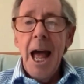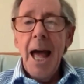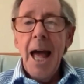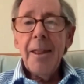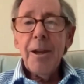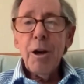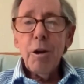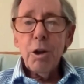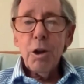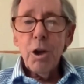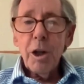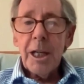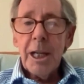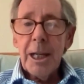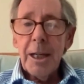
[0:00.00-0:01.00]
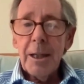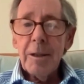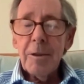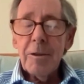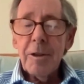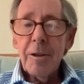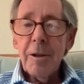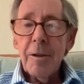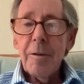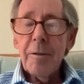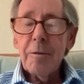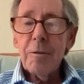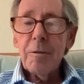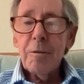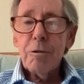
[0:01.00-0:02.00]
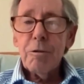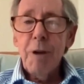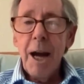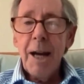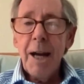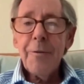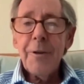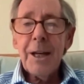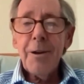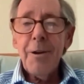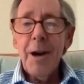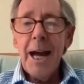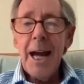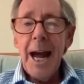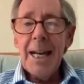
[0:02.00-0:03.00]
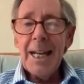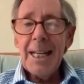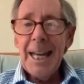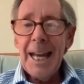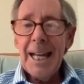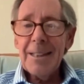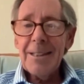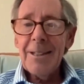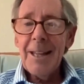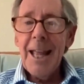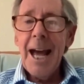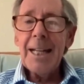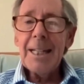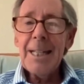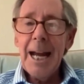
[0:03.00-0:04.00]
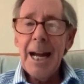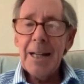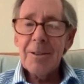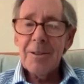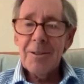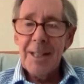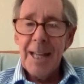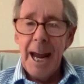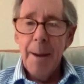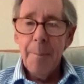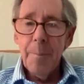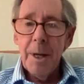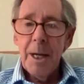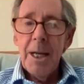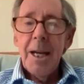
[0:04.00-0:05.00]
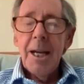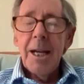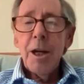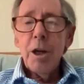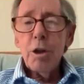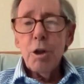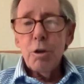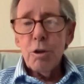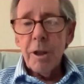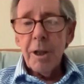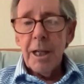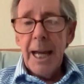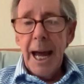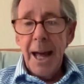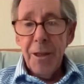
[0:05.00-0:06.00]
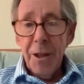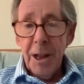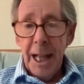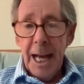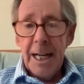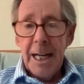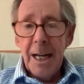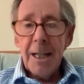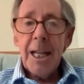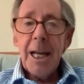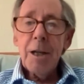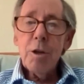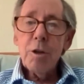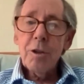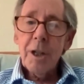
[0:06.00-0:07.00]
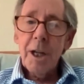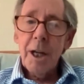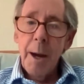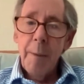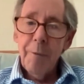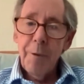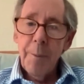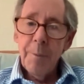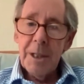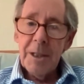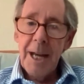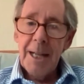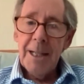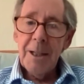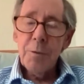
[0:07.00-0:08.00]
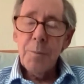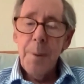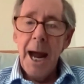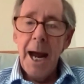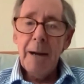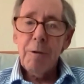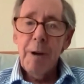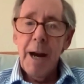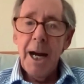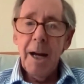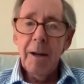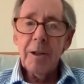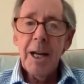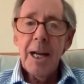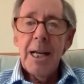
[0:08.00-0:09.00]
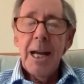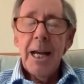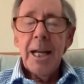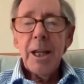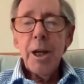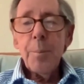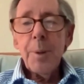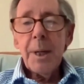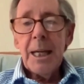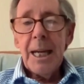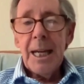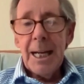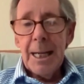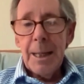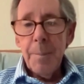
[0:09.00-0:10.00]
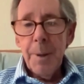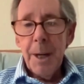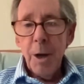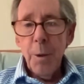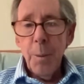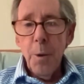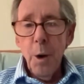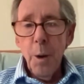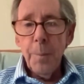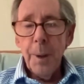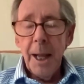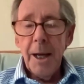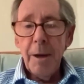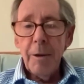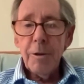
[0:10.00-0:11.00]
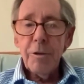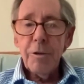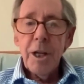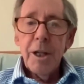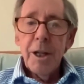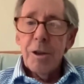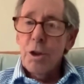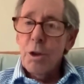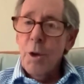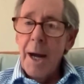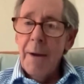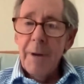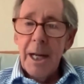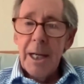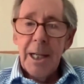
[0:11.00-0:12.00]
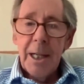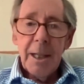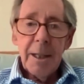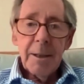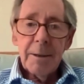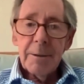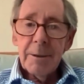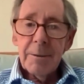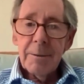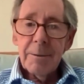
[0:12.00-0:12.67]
and they're looking to try to figure out how to get to that next step. They're usually athletic. They usually come from a tennis background. They're beginning pickleball players. Do you have any